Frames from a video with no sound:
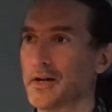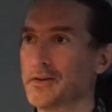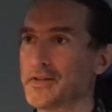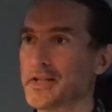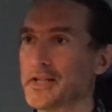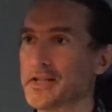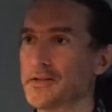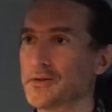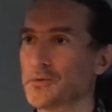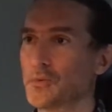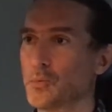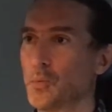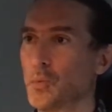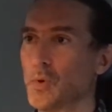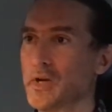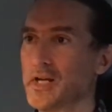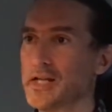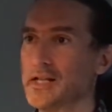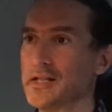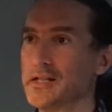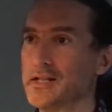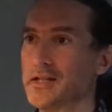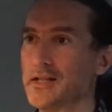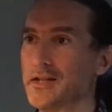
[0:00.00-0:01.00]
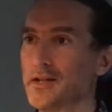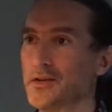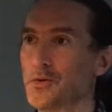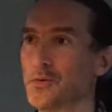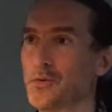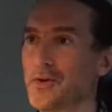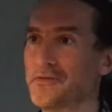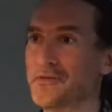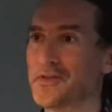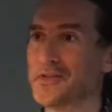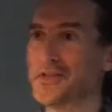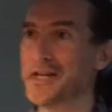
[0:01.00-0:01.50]
I think we,
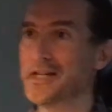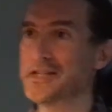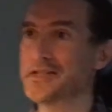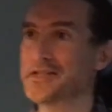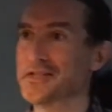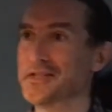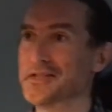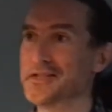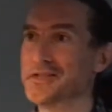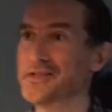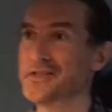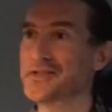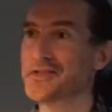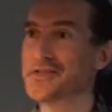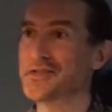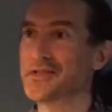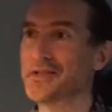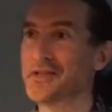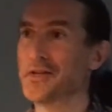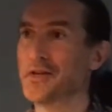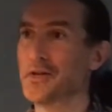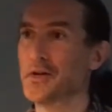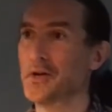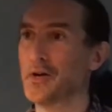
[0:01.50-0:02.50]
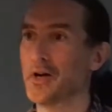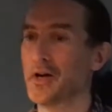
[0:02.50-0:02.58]
whoever that is,